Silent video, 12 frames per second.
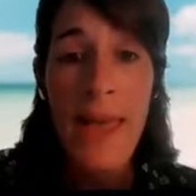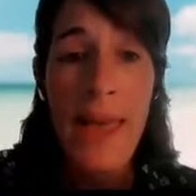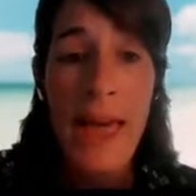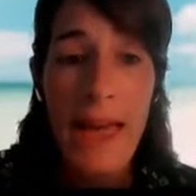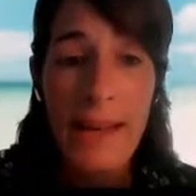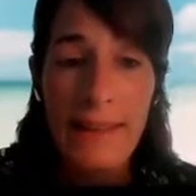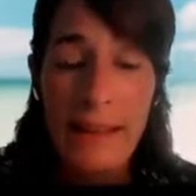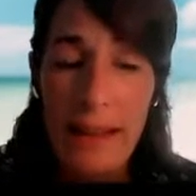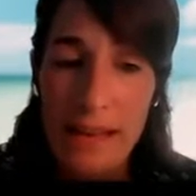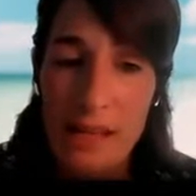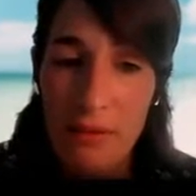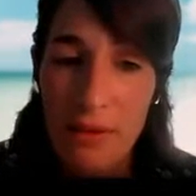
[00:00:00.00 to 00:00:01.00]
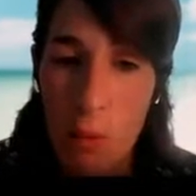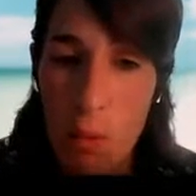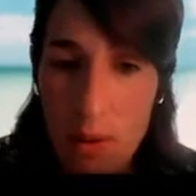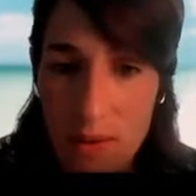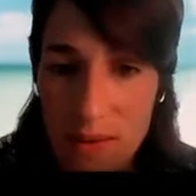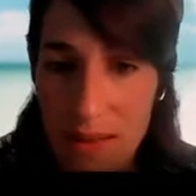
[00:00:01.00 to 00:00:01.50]
And in the case of the
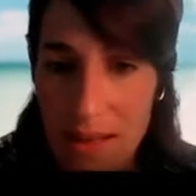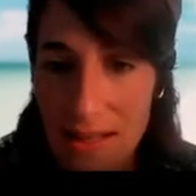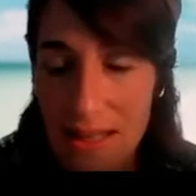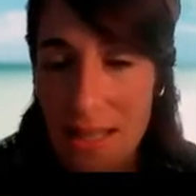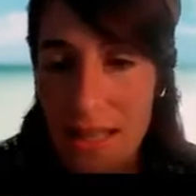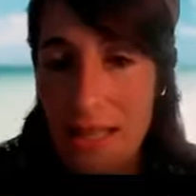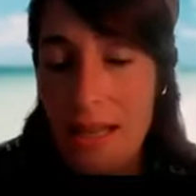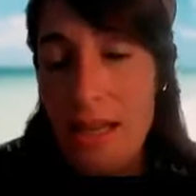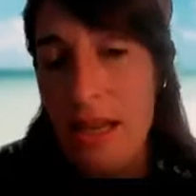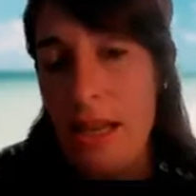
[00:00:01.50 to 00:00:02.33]
water scarcity,